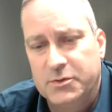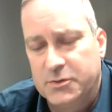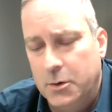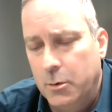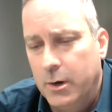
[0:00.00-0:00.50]

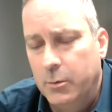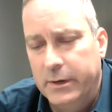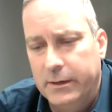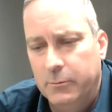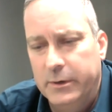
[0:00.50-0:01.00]
So
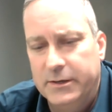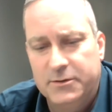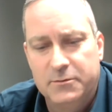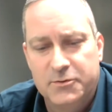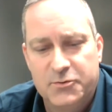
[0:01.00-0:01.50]
we
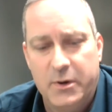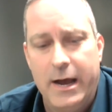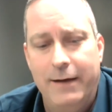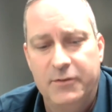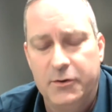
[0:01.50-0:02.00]

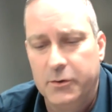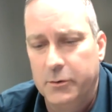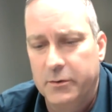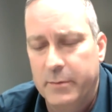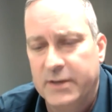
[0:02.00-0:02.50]
strive to
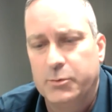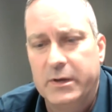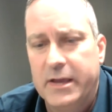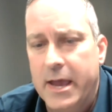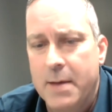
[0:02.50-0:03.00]
do the best
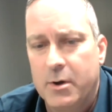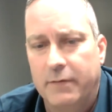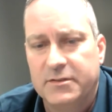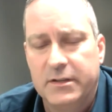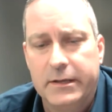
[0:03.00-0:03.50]
we can. But
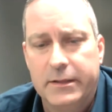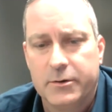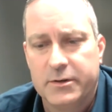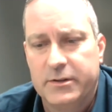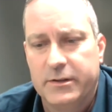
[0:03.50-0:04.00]
obviously,
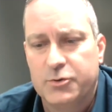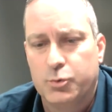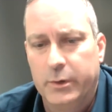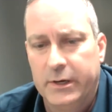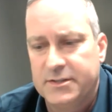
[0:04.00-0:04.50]
there
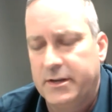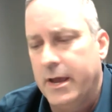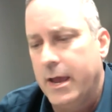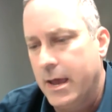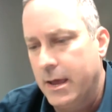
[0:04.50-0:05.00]
is risk
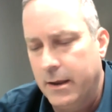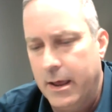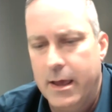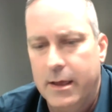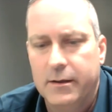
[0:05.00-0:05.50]

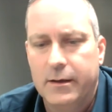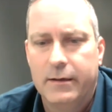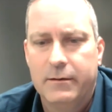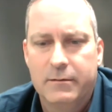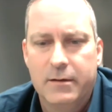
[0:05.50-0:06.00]

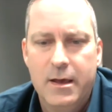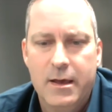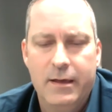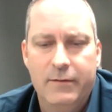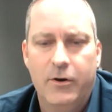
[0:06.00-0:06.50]
and
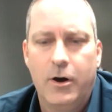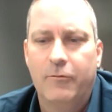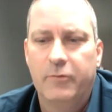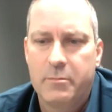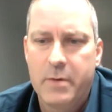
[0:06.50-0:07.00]

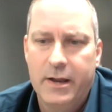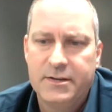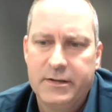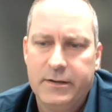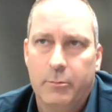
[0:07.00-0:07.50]
involved with
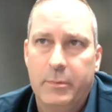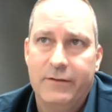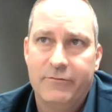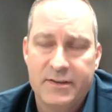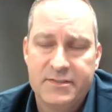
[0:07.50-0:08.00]
managing or
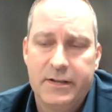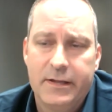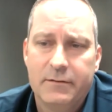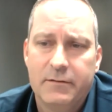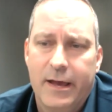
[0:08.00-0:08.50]
being invested
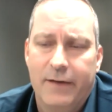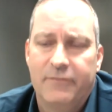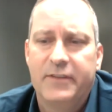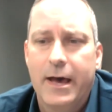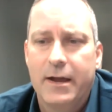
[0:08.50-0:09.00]
in
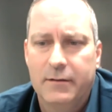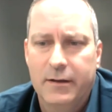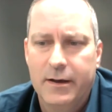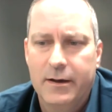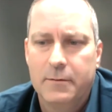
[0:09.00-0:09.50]
FDAT
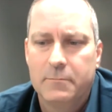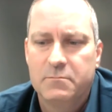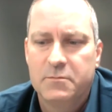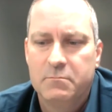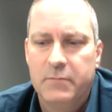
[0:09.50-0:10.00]

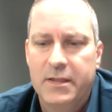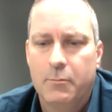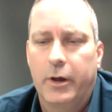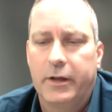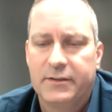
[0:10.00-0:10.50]
in
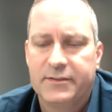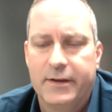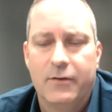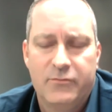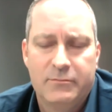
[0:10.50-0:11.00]
the market
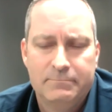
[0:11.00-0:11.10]
itself.